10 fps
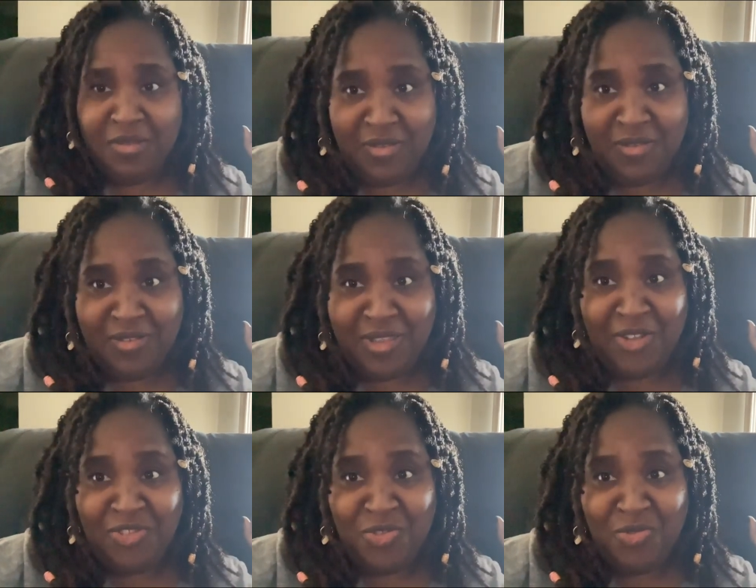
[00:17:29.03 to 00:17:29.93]

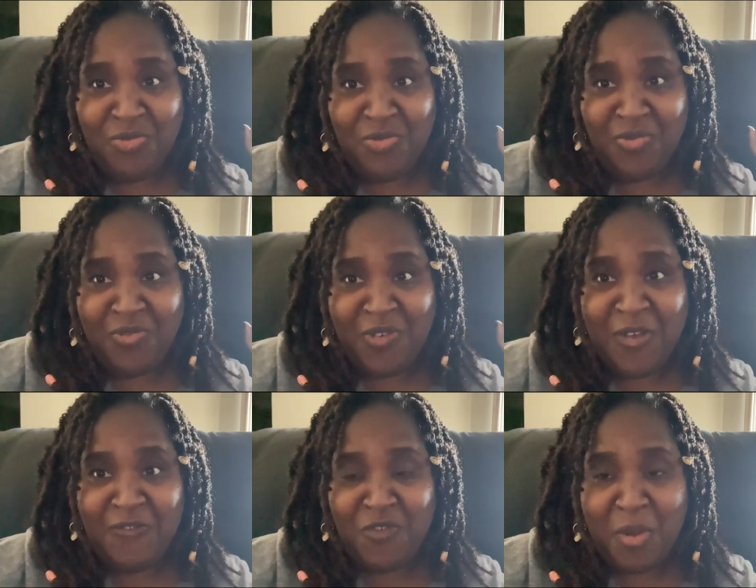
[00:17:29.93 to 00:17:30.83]
Stay tuned
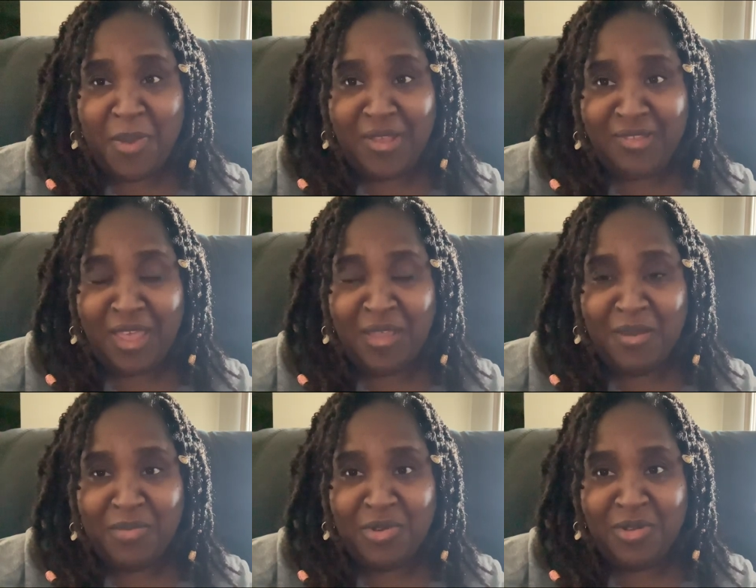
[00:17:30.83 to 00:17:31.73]
for my
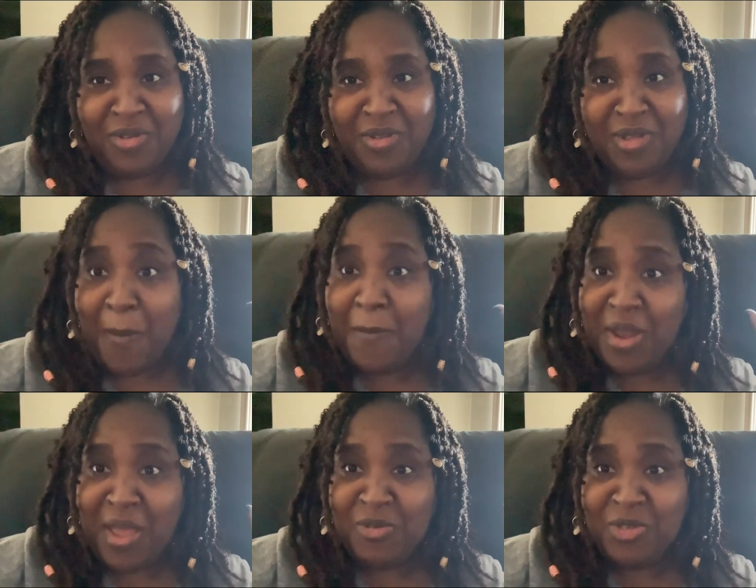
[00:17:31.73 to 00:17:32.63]
second book coming
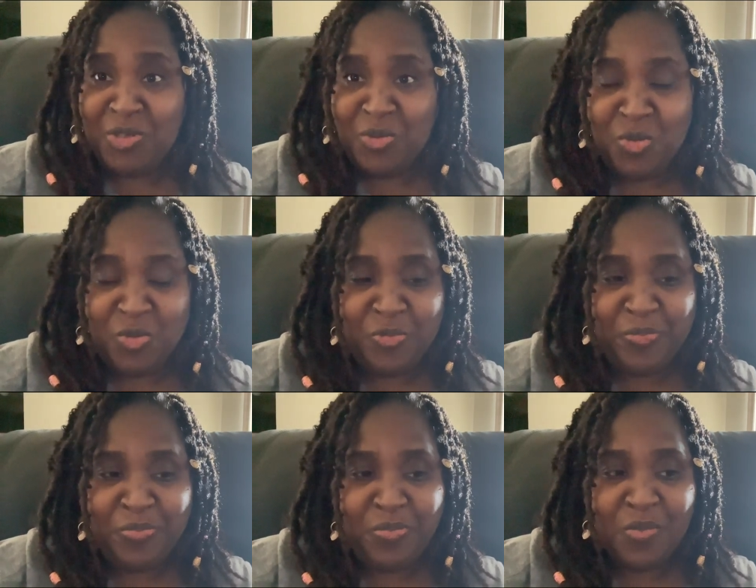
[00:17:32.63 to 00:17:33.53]
out
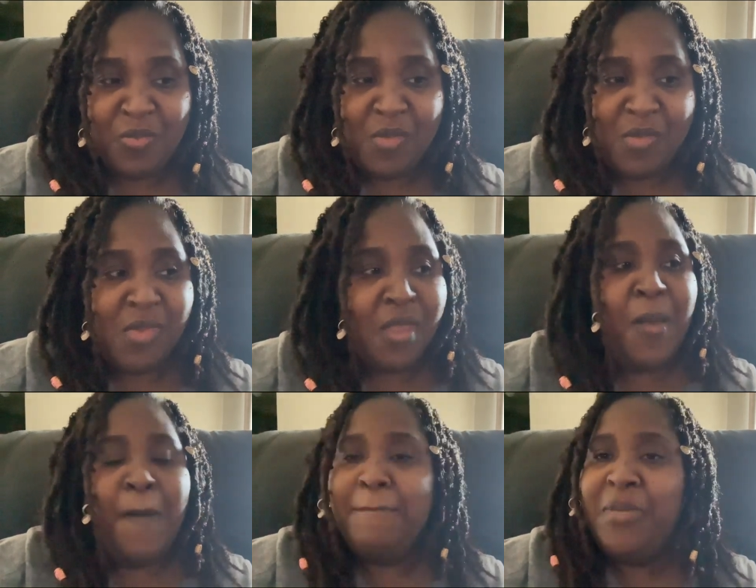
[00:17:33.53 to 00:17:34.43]
soon.
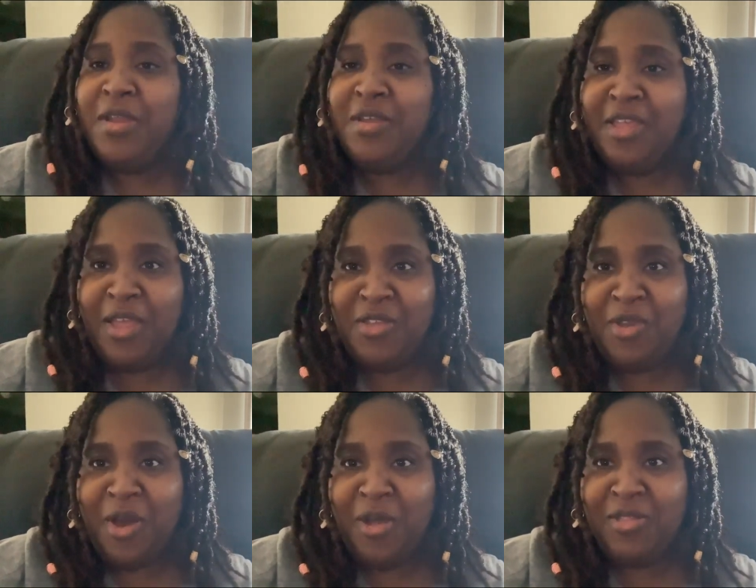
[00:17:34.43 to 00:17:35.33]
But again,
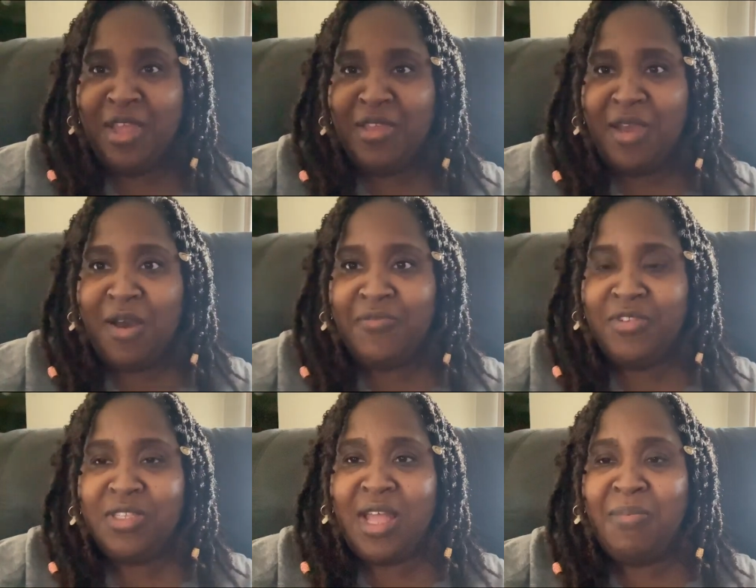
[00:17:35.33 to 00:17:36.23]
y'all, thank y'all for
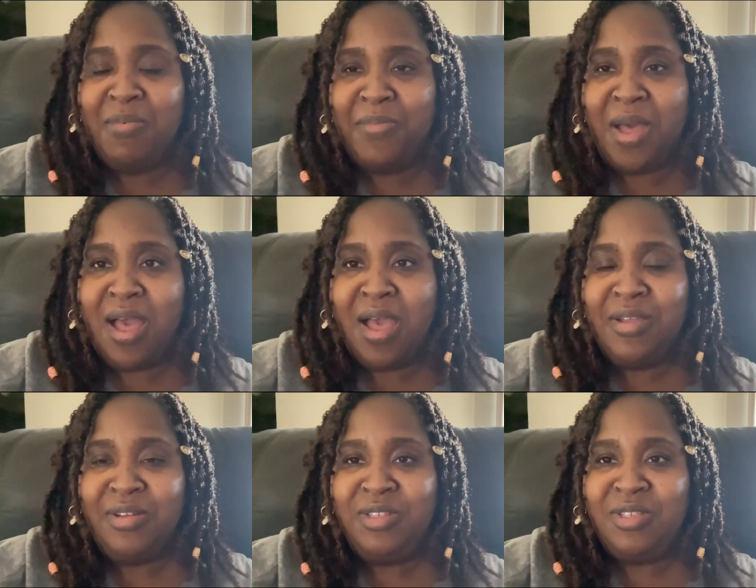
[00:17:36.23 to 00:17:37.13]
stopping by.
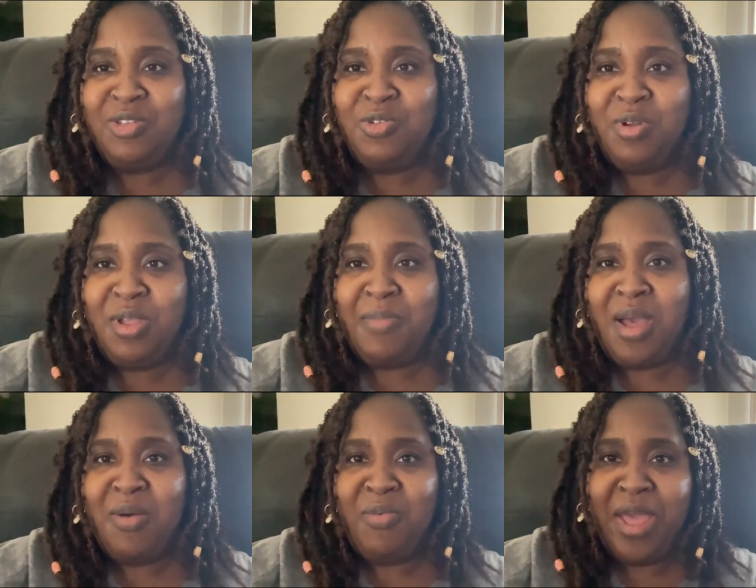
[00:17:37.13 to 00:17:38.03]
At least I'm doing it
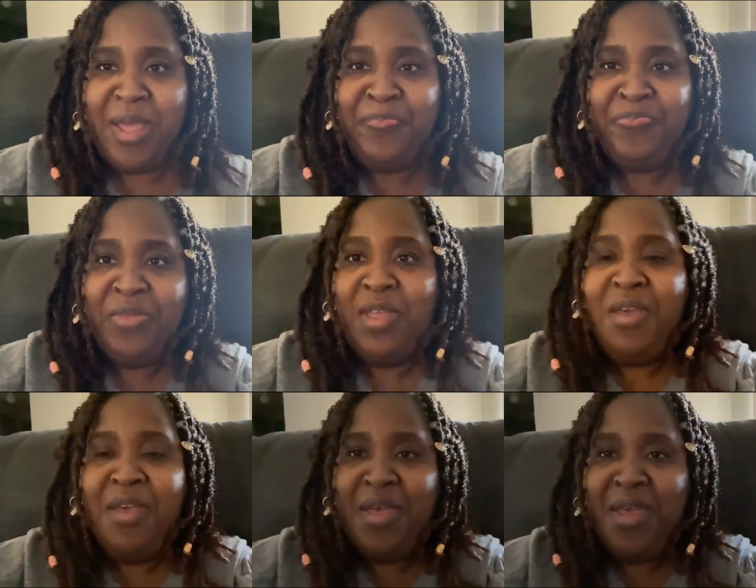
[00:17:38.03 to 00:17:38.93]
my way.
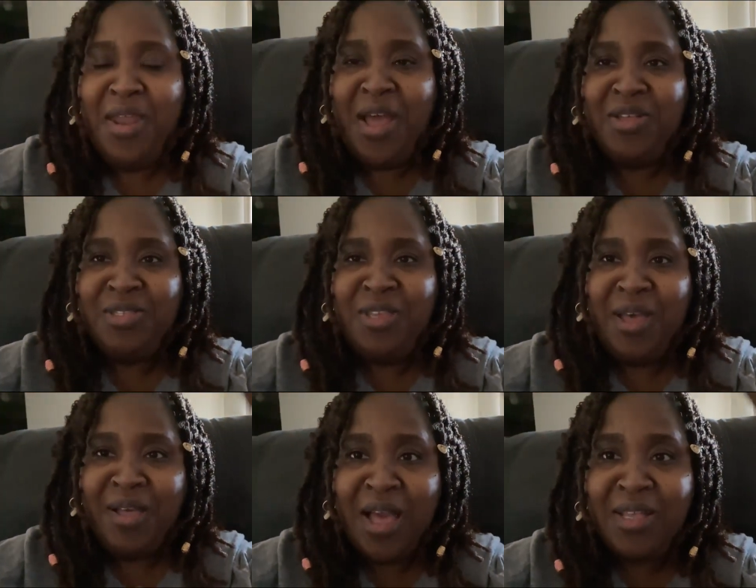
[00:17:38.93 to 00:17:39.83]
And I'll see
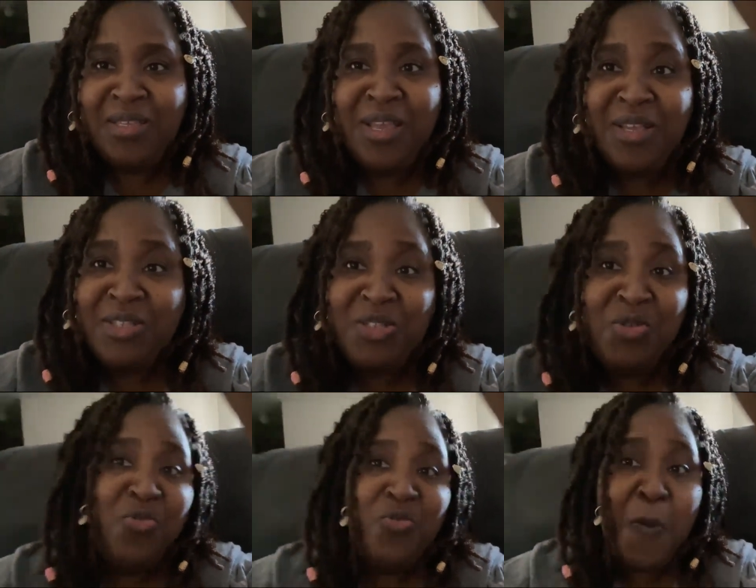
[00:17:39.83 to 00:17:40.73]
y'all guys again
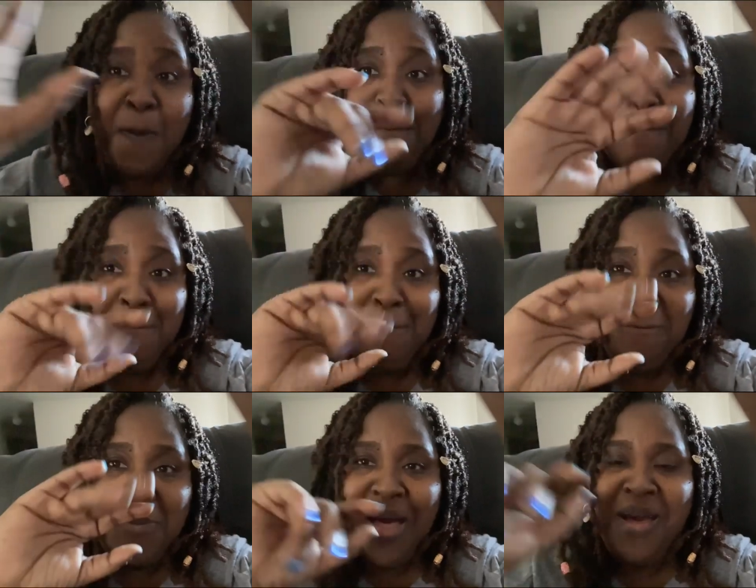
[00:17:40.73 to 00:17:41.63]
soon.
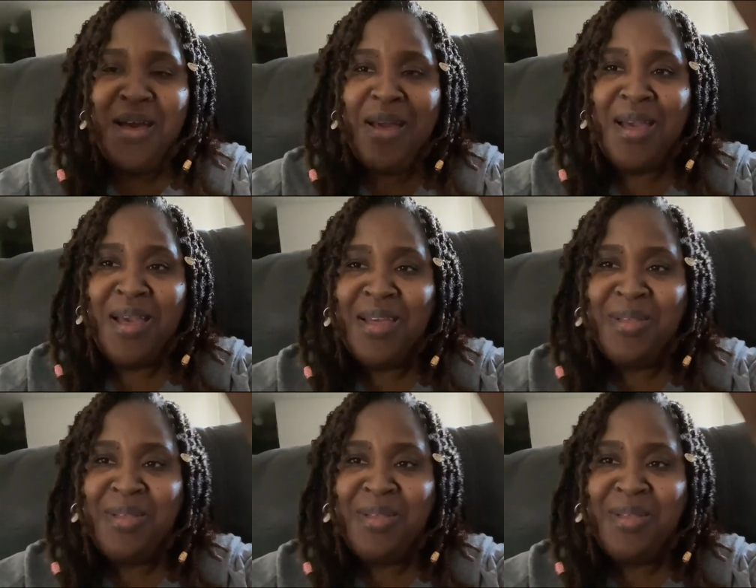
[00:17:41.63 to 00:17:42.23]
Bye.